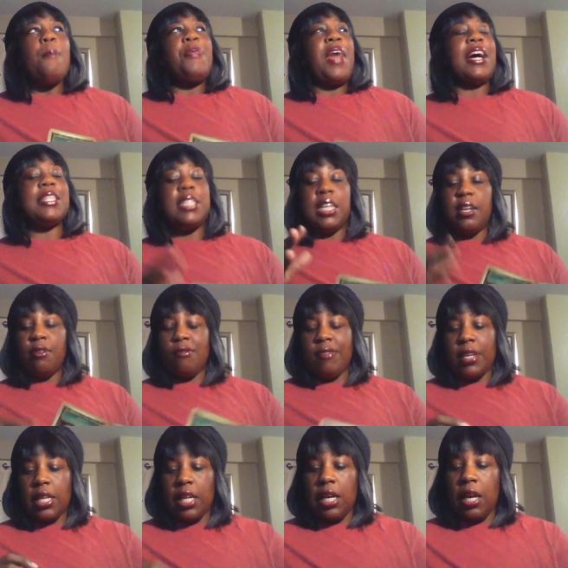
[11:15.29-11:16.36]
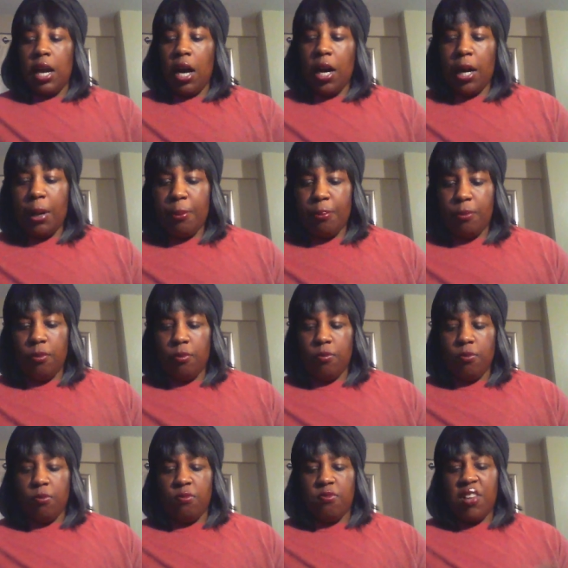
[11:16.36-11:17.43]
I didn't really, um,
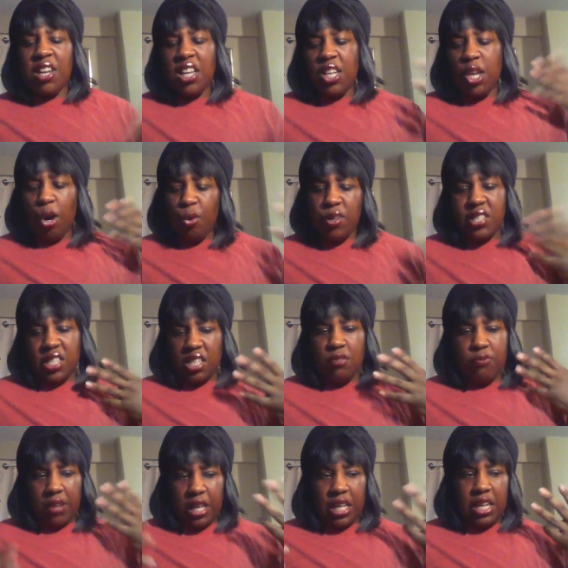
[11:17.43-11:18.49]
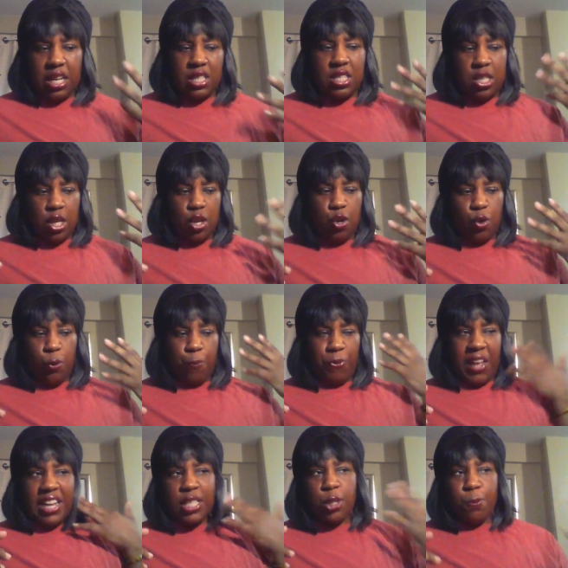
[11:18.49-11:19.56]
really notice it really until
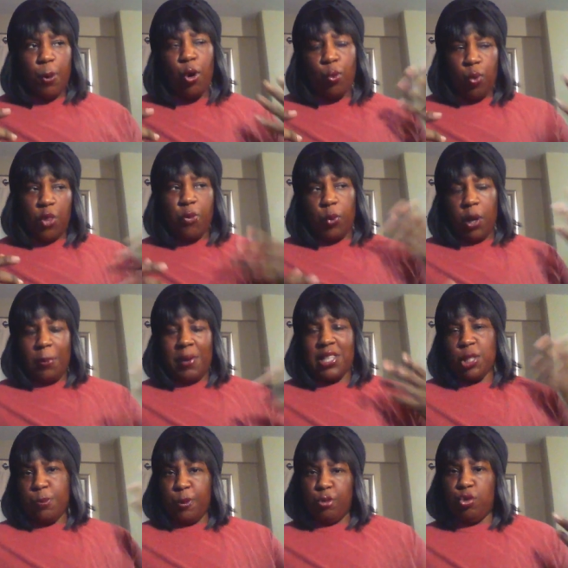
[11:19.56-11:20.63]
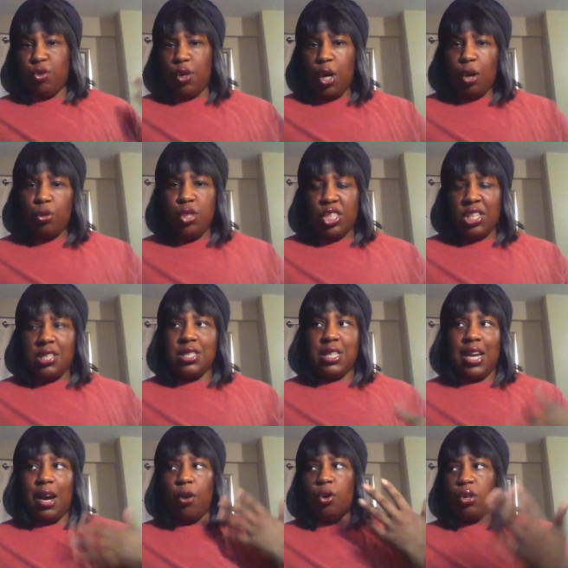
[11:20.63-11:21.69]
I spoke with one of my spiritual coaches. And
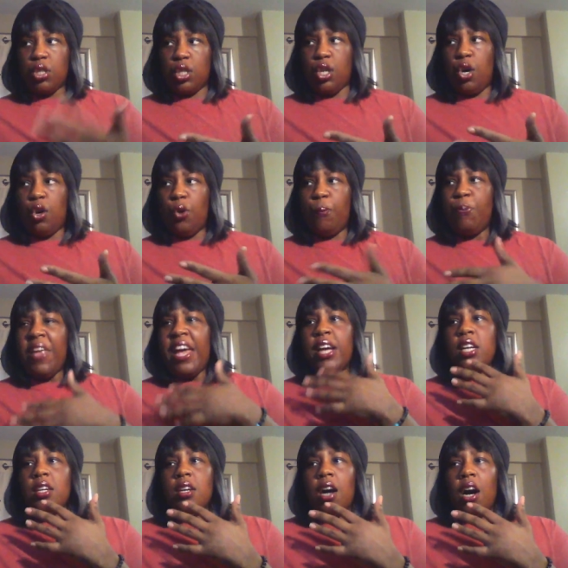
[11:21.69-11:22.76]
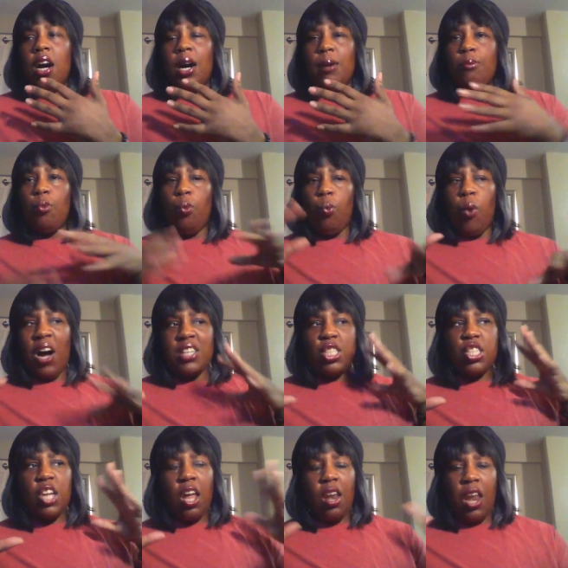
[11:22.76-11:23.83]
I also um,
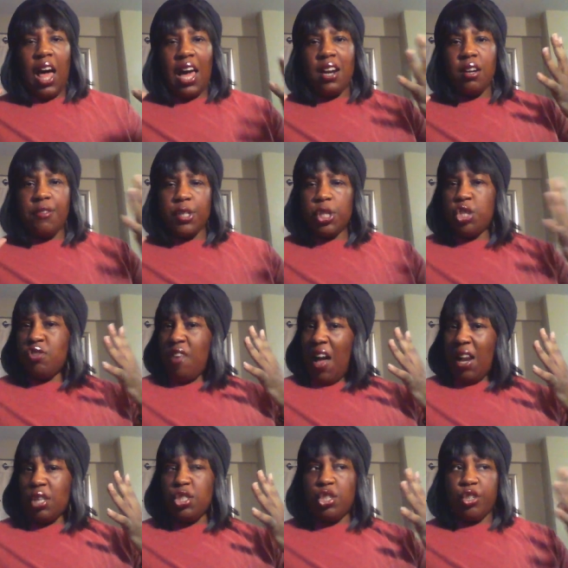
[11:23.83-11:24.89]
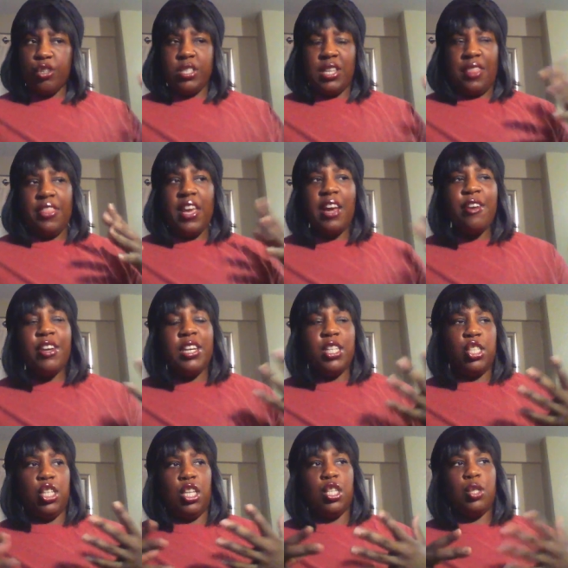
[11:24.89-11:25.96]
watched a lot of astrologers and their
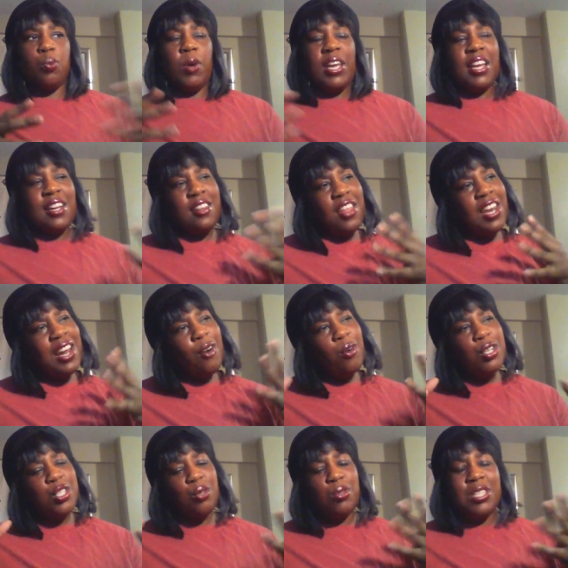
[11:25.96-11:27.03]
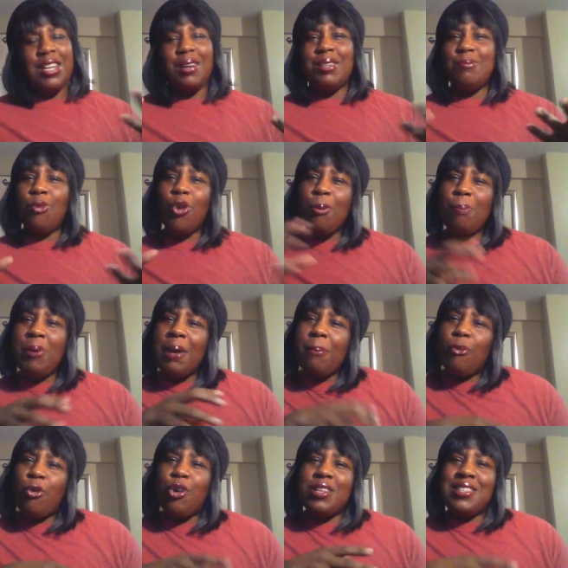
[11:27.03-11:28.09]
energy this week. And then I also did a more bit
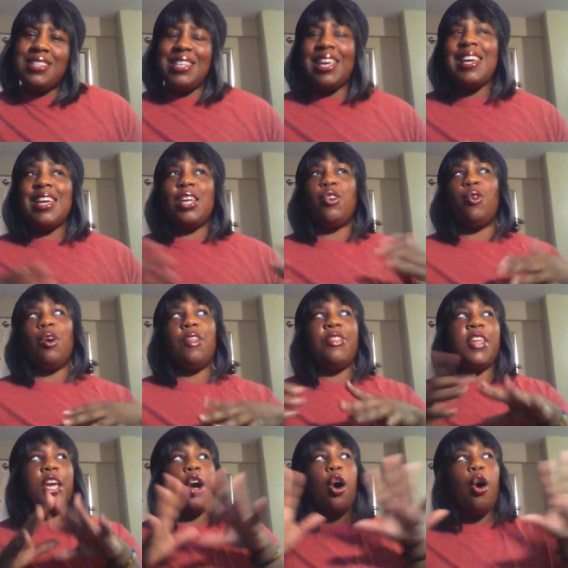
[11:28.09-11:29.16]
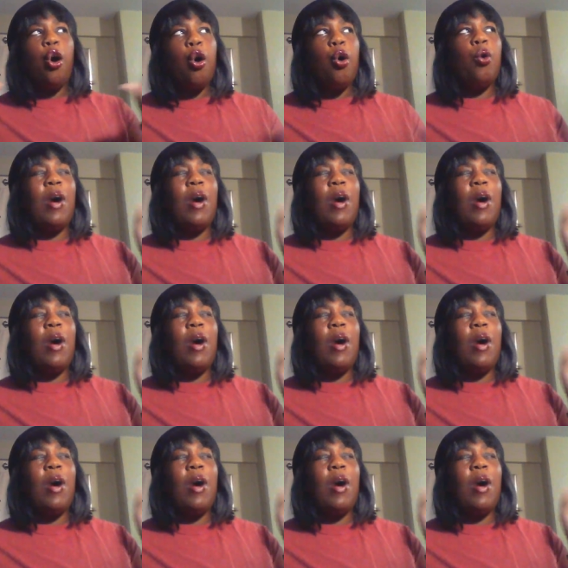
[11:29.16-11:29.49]
more digging on the whole